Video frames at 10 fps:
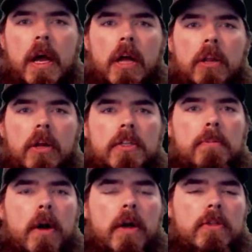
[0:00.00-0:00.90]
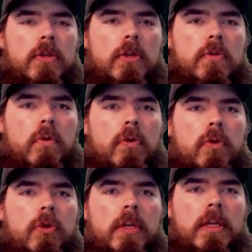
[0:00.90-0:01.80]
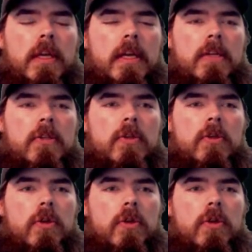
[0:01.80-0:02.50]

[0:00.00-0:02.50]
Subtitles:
A lot of sponsors will look into